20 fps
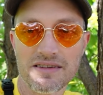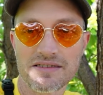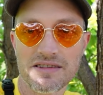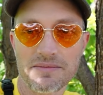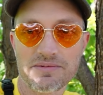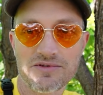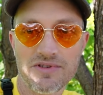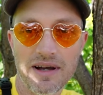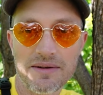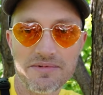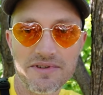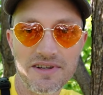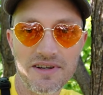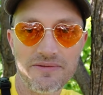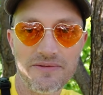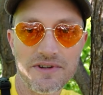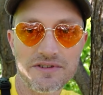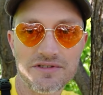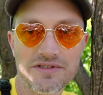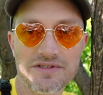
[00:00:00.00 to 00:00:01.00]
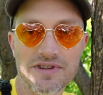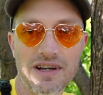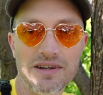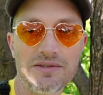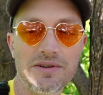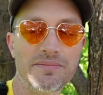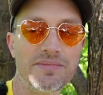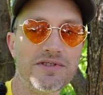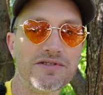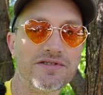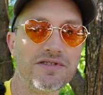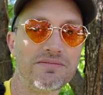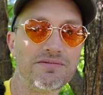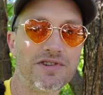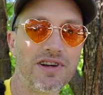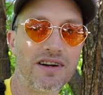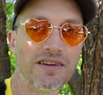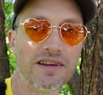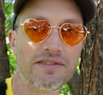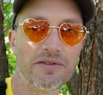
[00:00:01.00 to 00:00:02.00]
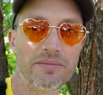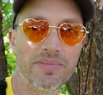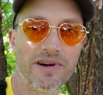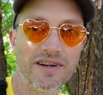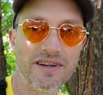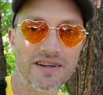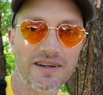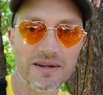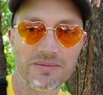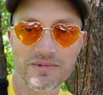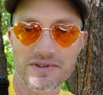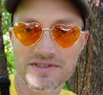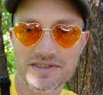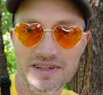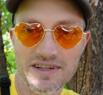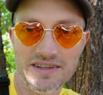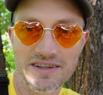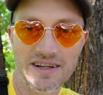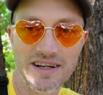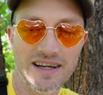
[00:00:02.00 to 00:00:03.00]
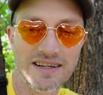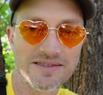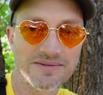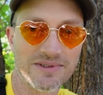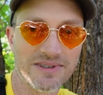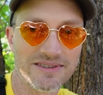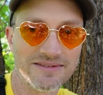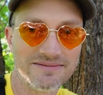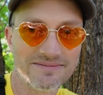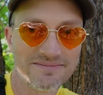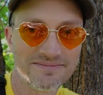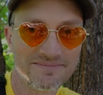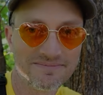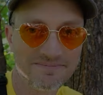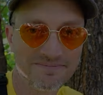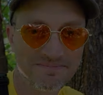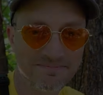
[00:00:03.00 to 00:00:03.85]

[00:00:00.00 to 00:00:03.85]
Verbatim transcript: Subscribe to the official Tiny Whoop YouTube channel, everybody, and we'll see you in the next one.